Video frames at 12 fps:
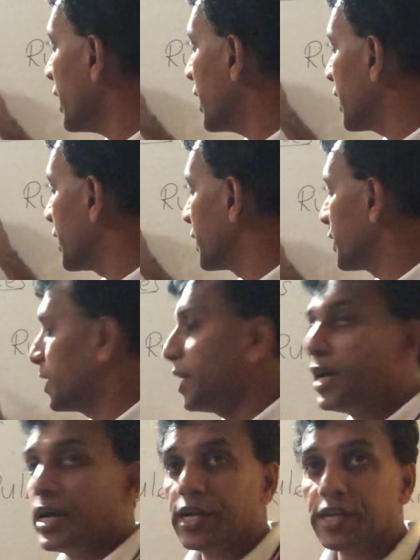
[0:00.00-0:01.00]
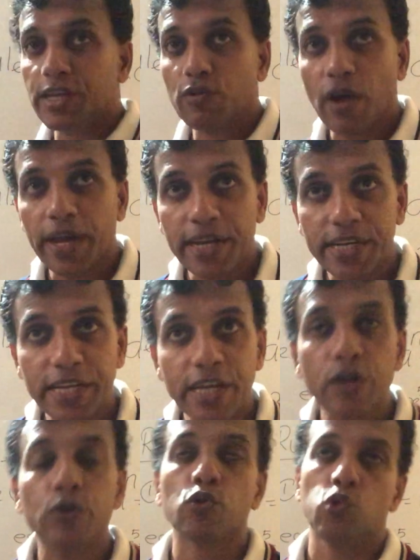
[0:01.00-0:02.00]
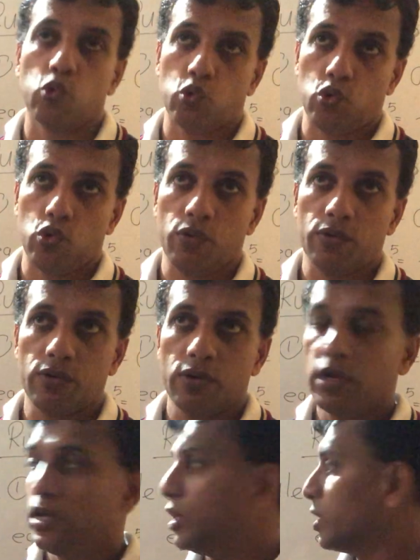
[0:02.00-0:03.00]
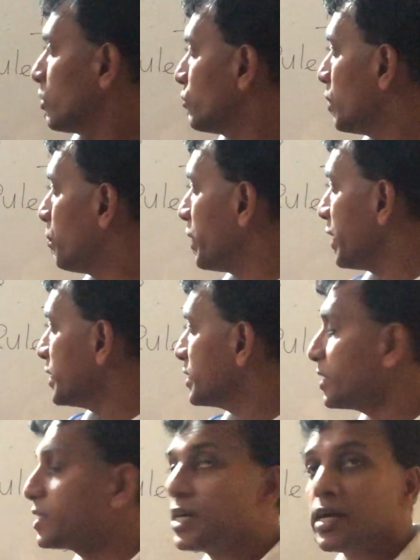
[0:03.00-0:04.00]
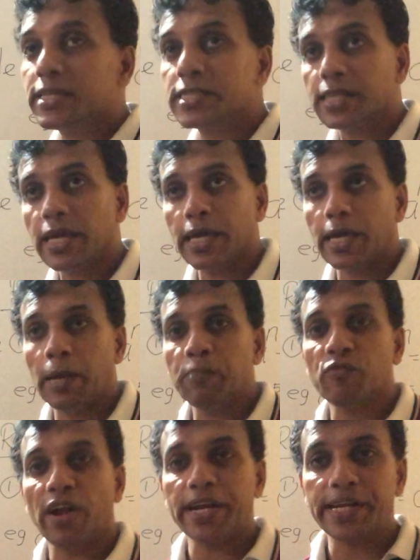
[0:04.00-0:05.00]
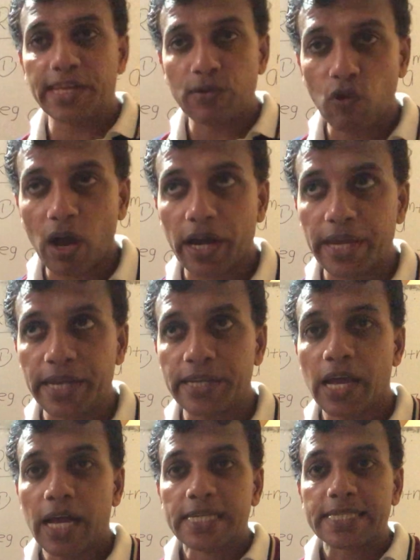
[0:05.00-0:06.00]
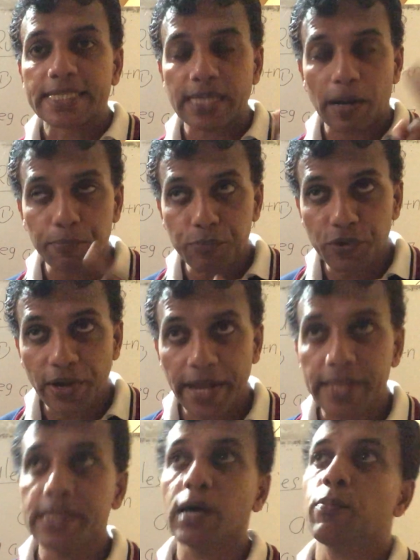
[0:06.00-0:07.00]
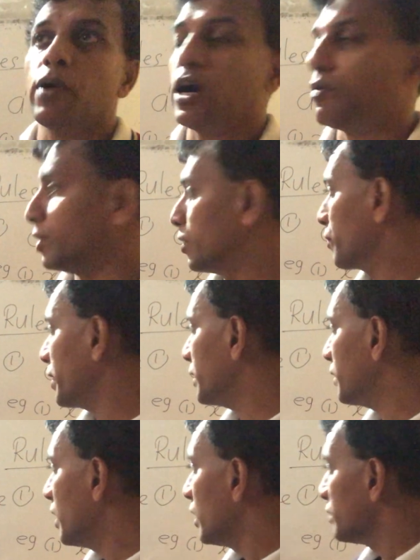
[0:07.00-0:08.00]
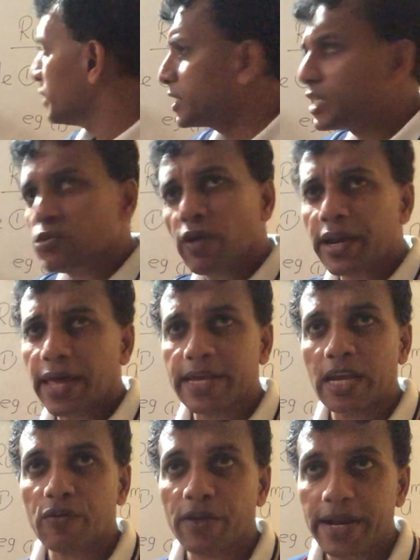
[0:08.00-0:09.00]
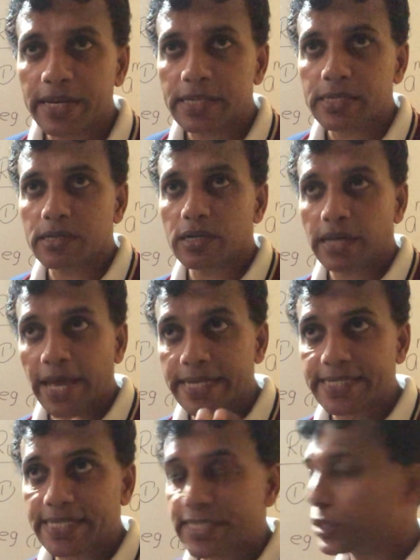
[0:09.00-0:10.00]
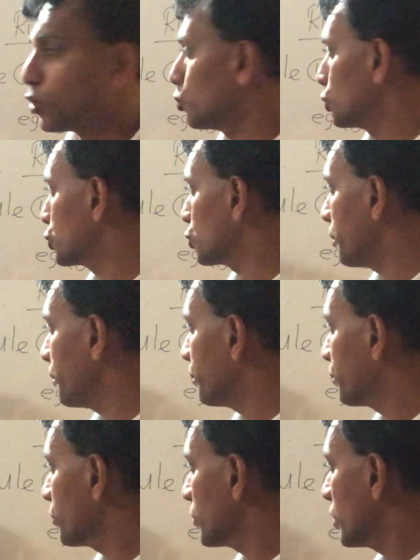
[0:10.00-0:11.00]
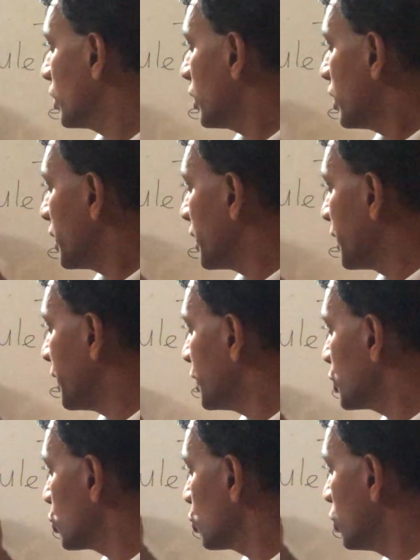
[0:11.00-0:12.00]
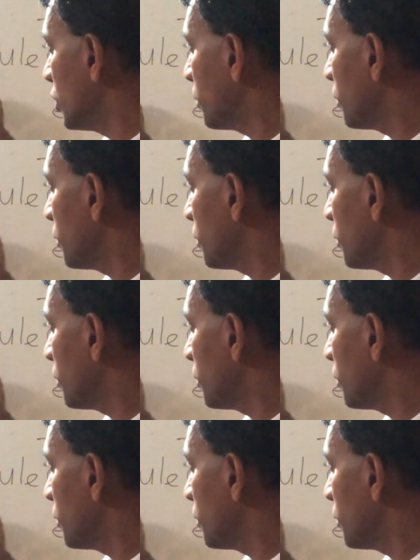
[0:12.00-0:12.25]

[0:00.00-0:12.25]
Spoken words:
n. Dividing rule. If the bases are same, when divide, subtract the power, right? This divide I can write like this also. A to the